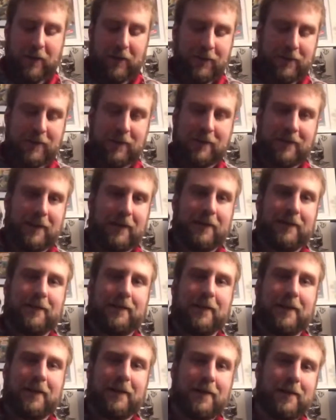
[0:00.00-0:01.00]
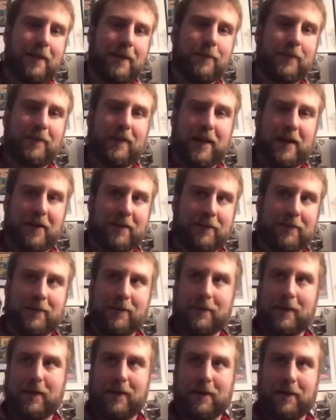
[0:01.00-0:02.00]
since it's comes
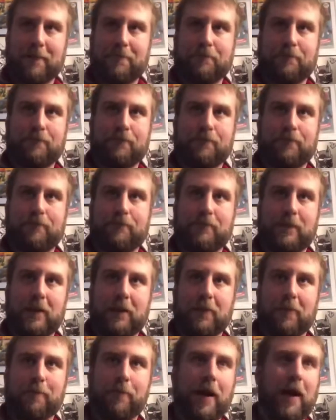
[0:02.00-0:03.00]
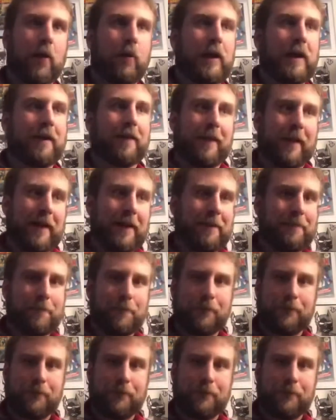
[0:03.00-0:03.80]
out, bi-weekly,